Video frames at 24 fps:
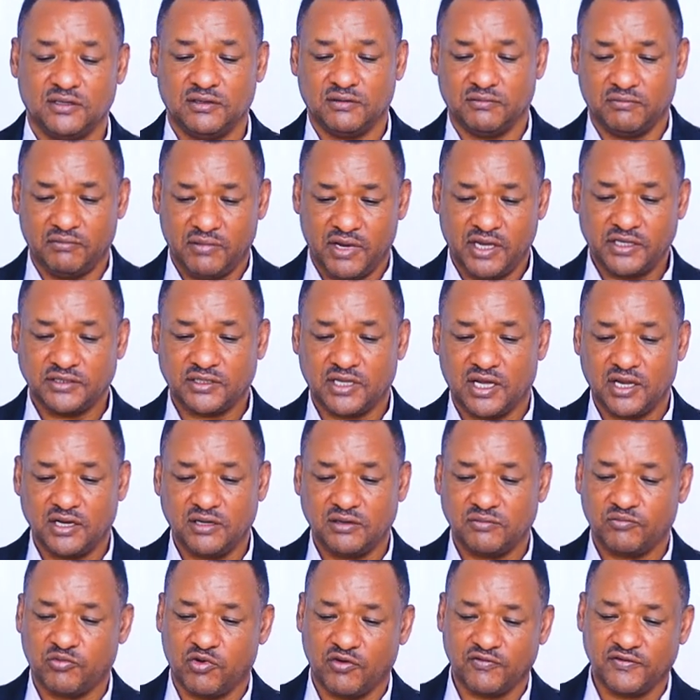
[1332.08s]
mental,
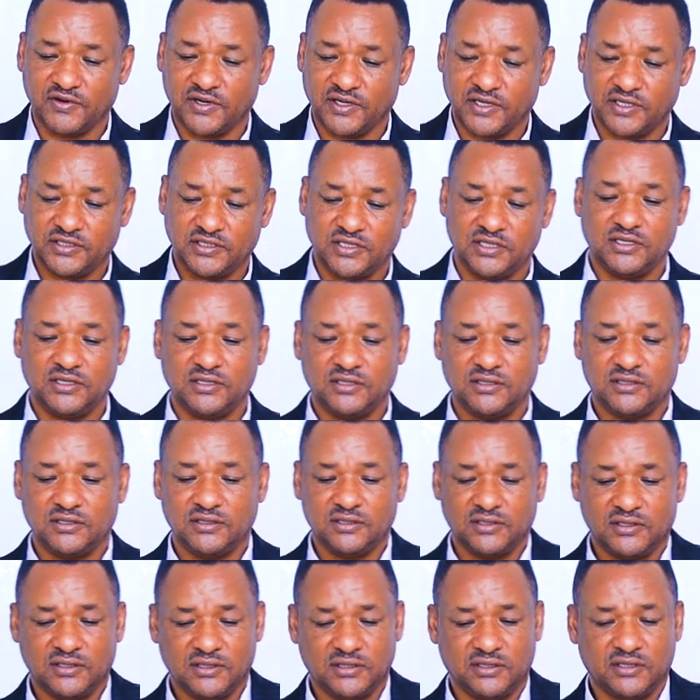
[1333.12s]
poverty,
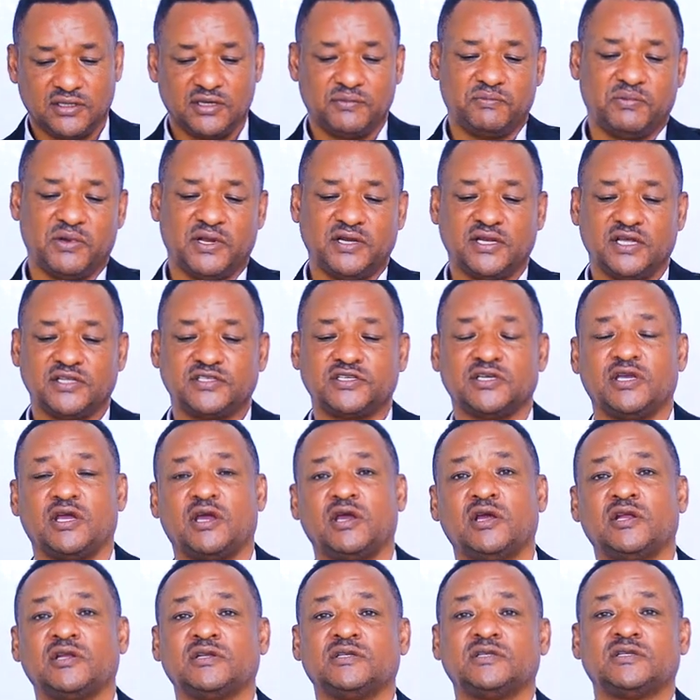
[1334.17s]
dependency,
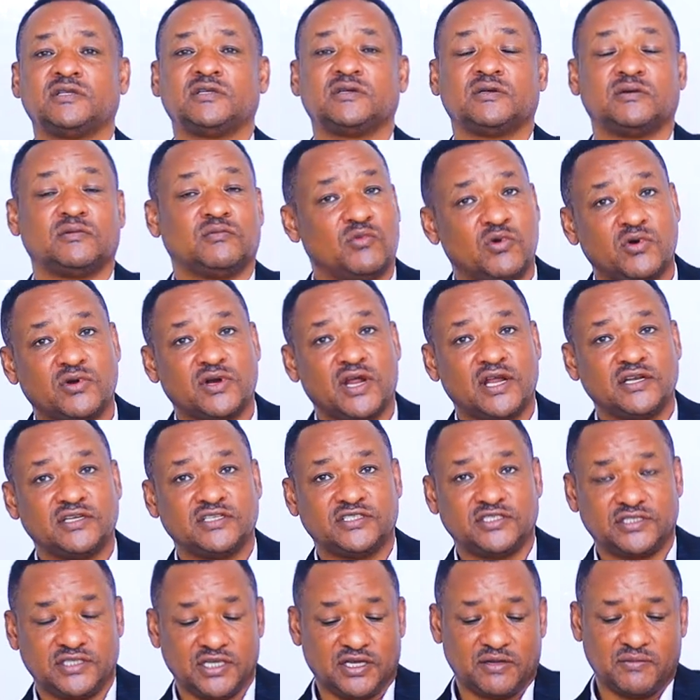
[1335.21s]
and moral
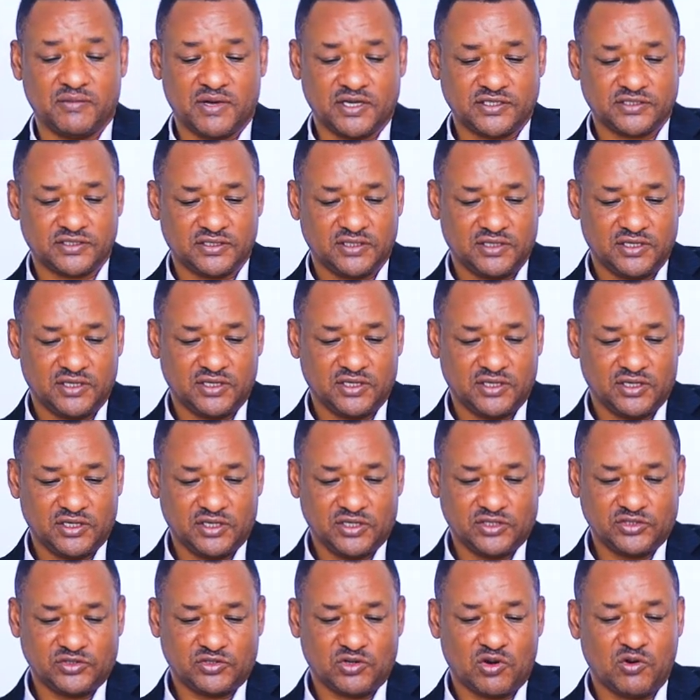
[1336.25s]
stigmas.
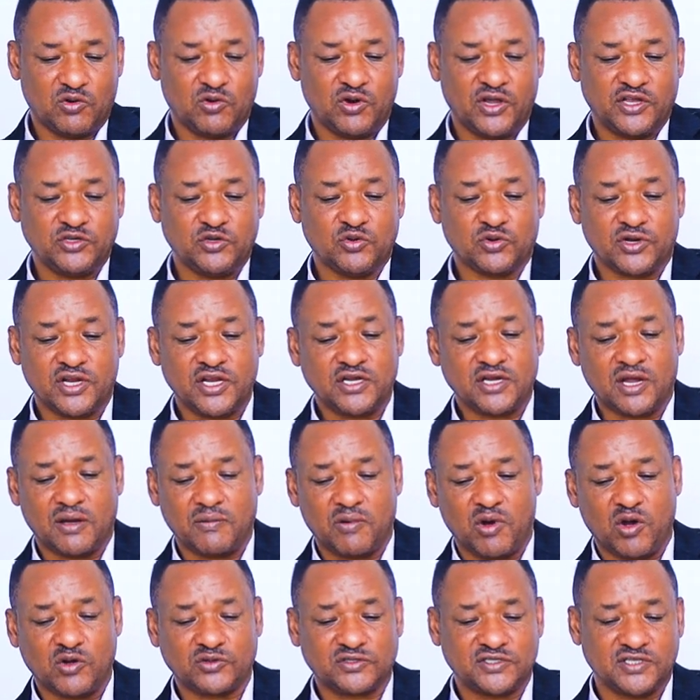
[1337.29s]
So when you read
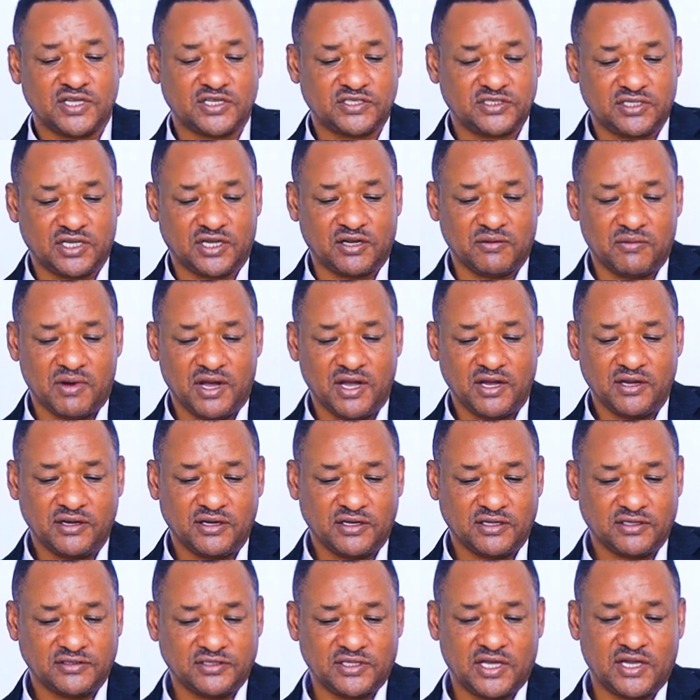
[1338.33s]
about the stigma,
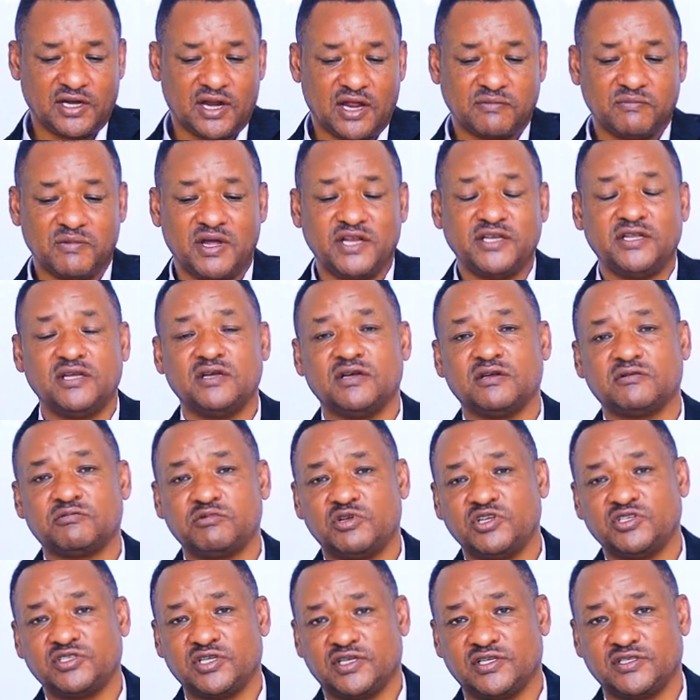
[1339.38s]
there are many
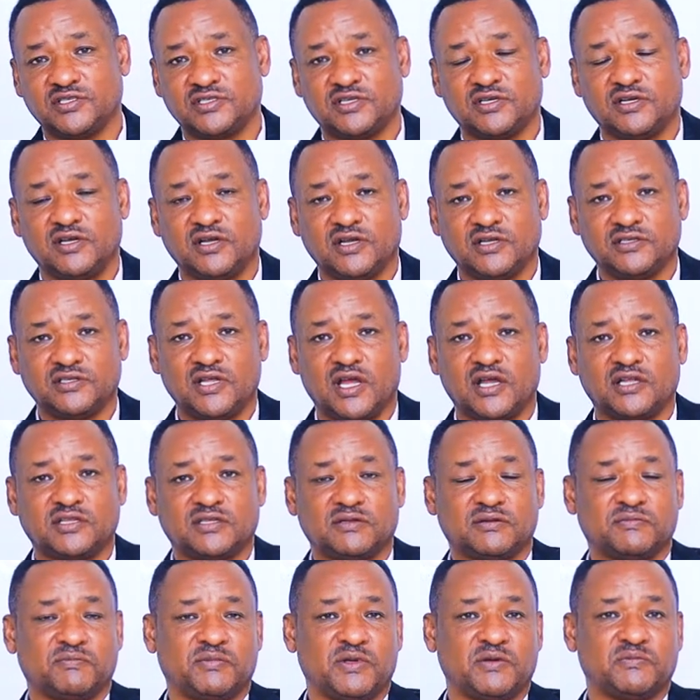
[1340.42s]
reasons
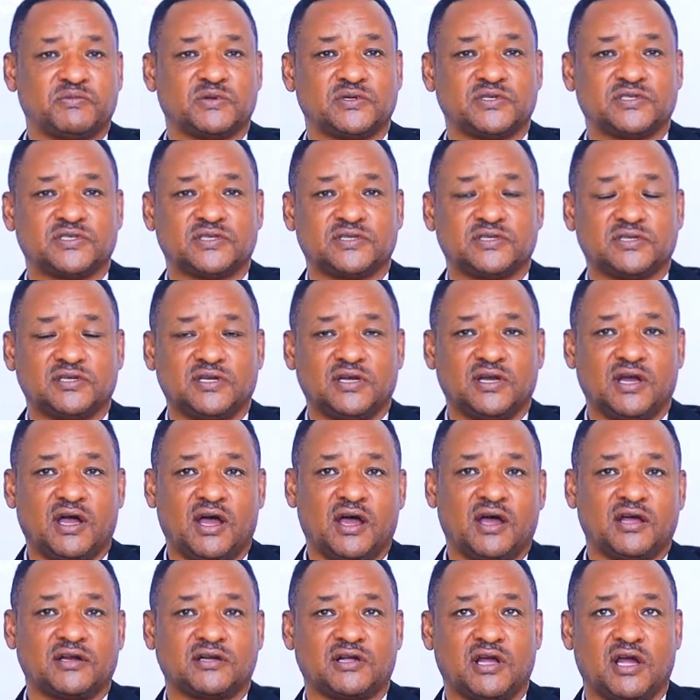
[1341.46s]
that peoples
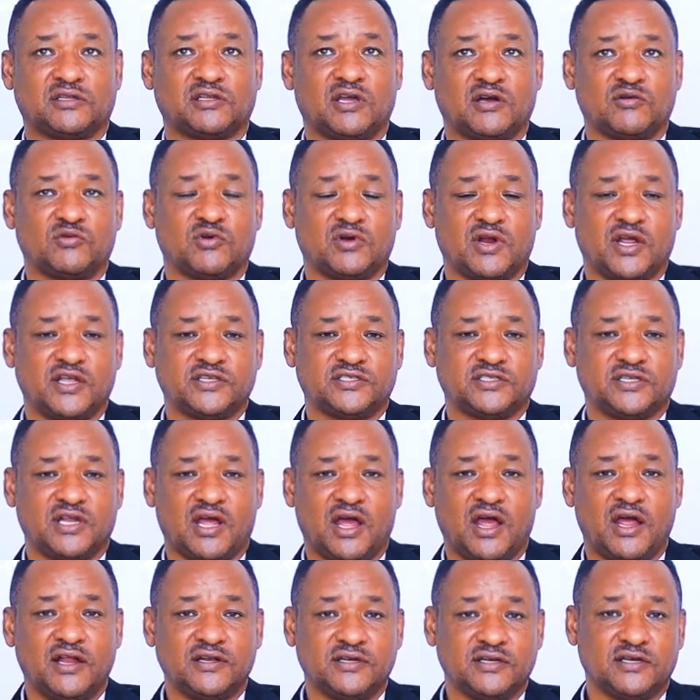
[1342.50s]
are categorized
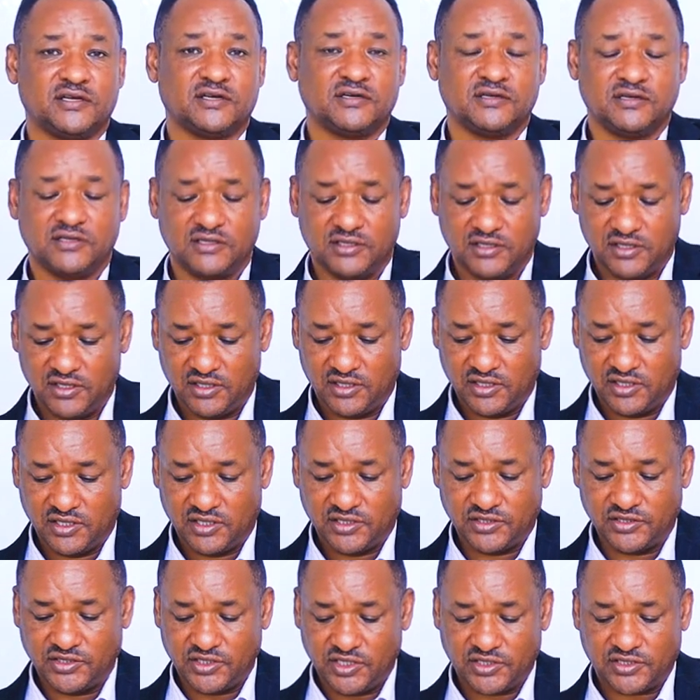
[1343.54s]
under
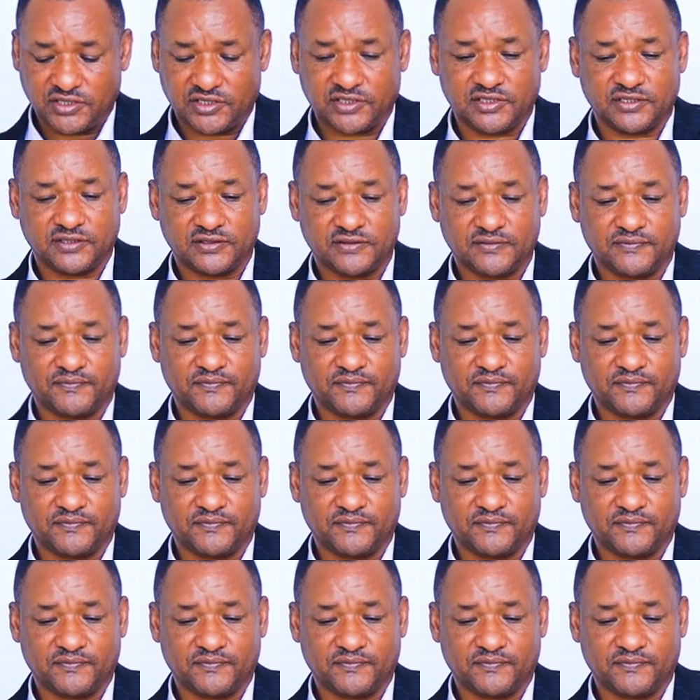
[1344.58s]
this